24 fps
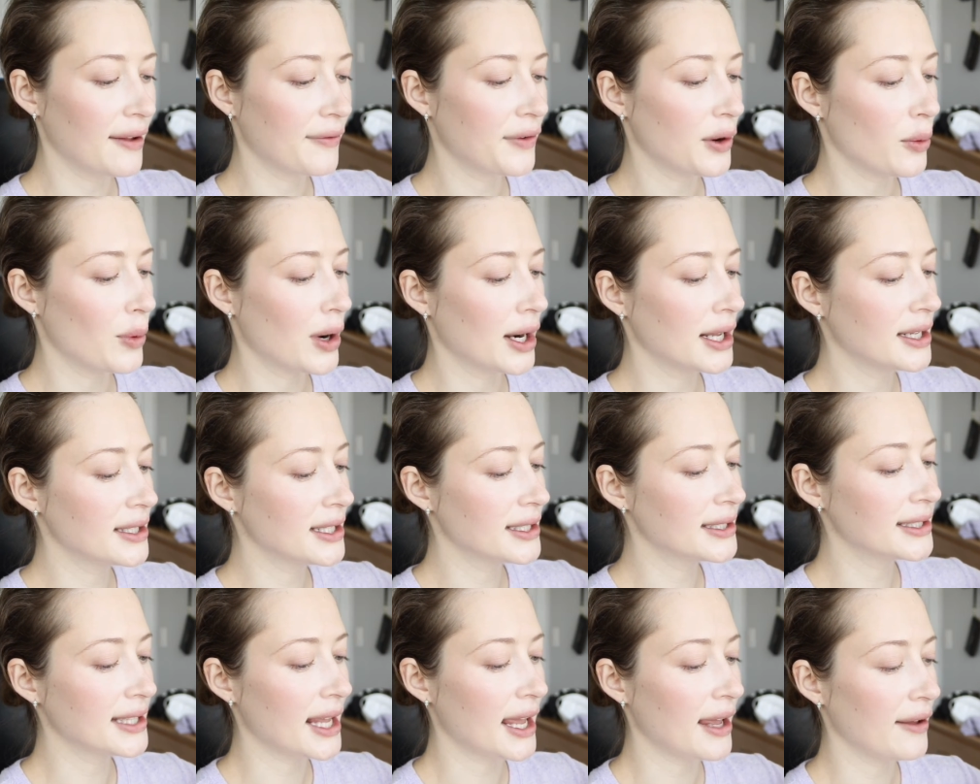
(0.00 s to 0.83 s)
If you're wanting
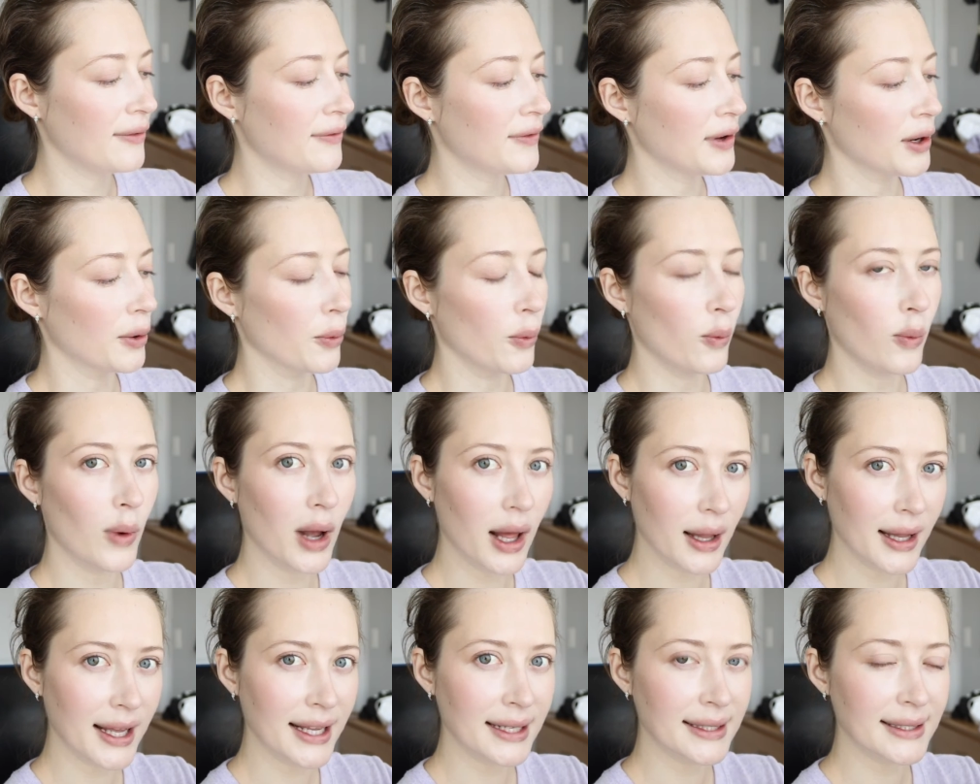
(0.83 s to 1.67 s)
to save your
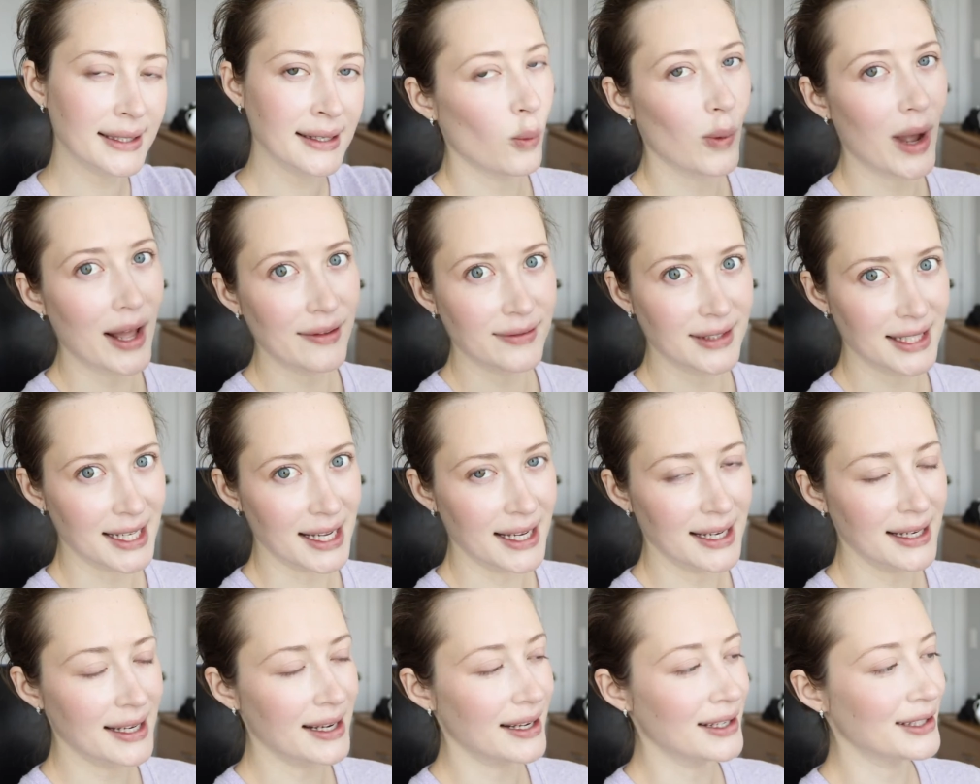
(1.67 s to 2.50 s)
wallet,
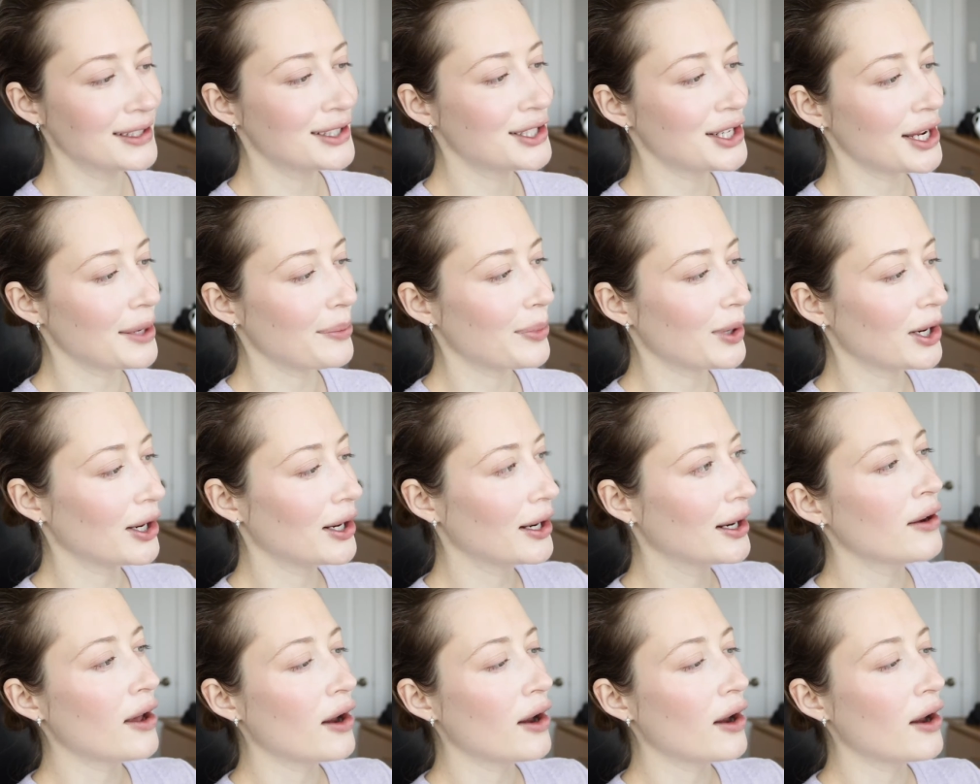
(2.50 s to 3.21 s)
wefted is cheaper.